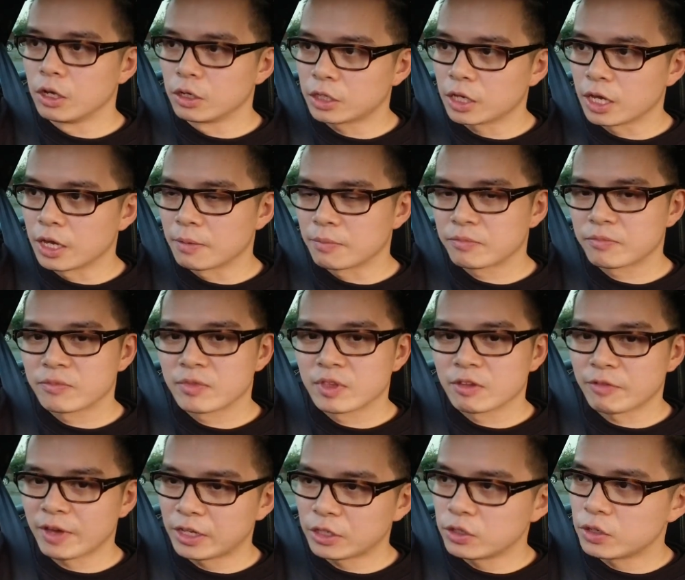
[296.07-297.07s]
Okay,
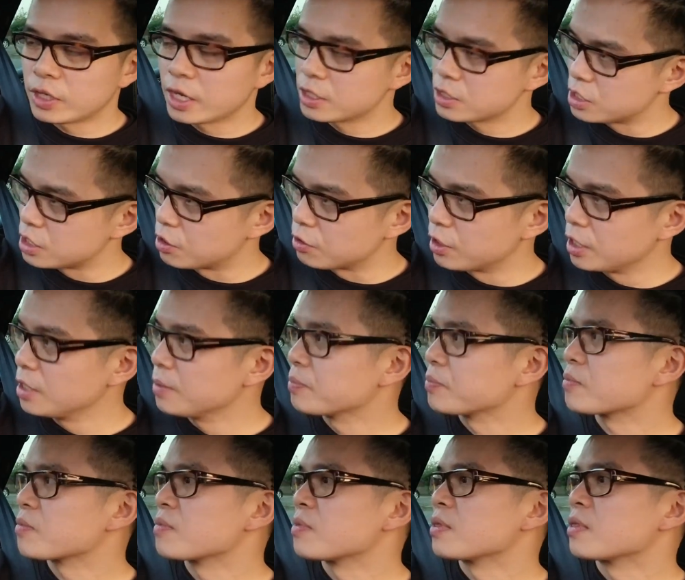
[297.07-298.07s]
thank you again, Siri.
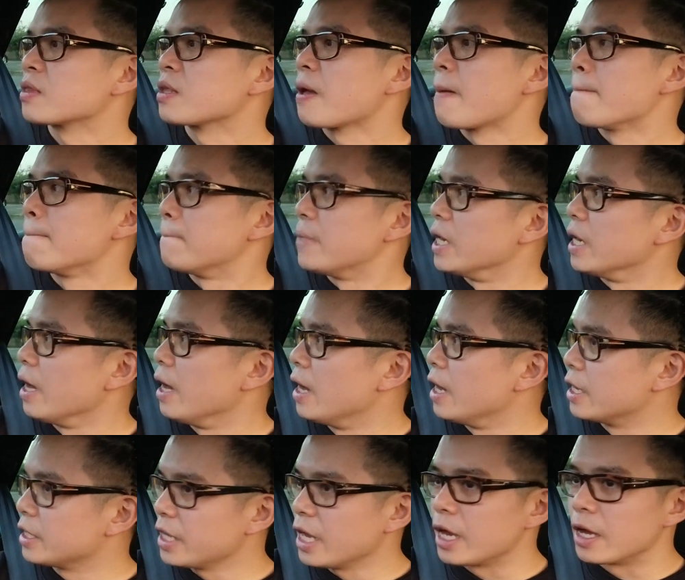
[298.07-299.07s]

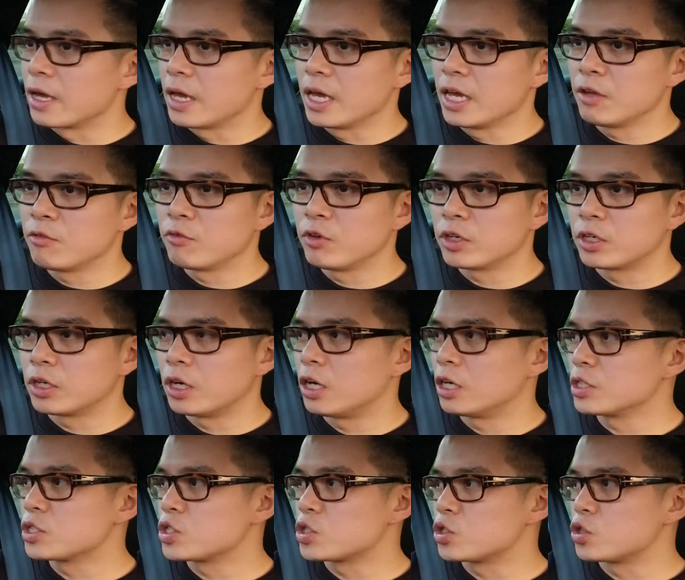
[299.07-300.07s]
But yeah, in
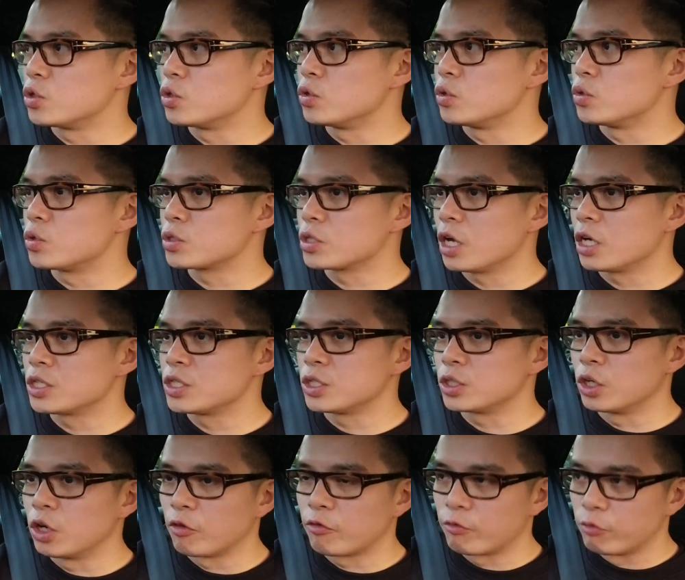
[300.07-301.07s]
regards to
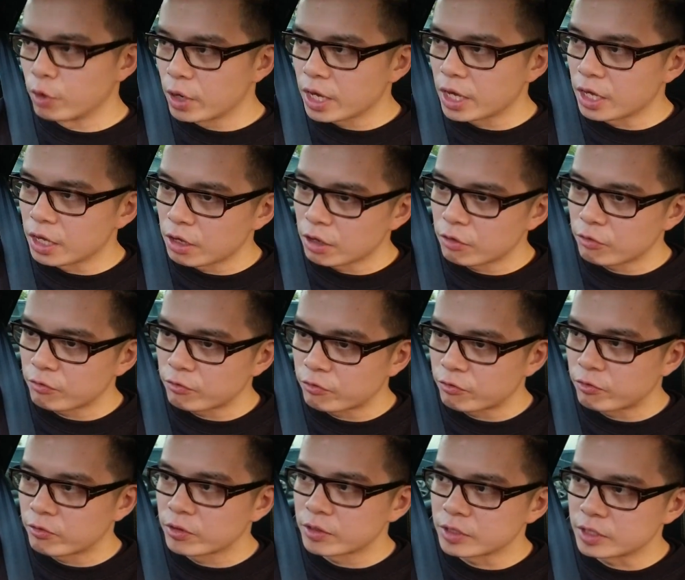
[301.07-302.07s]
starting off
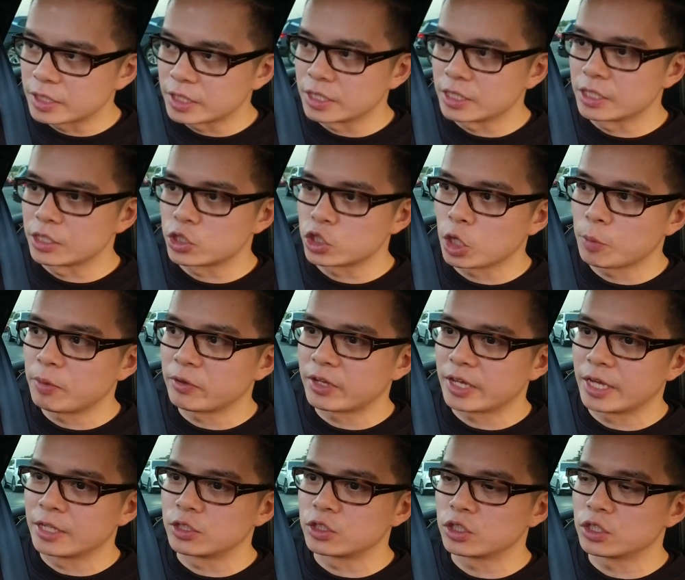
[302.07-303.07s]
with the top of
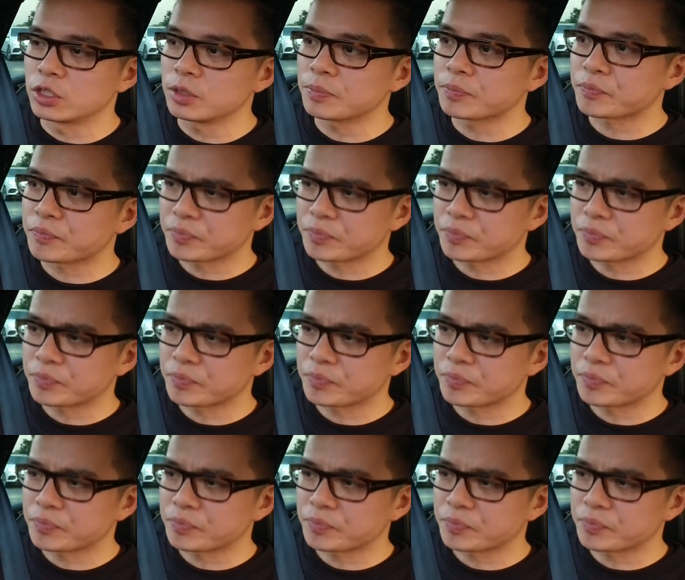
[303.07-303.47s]
the engine,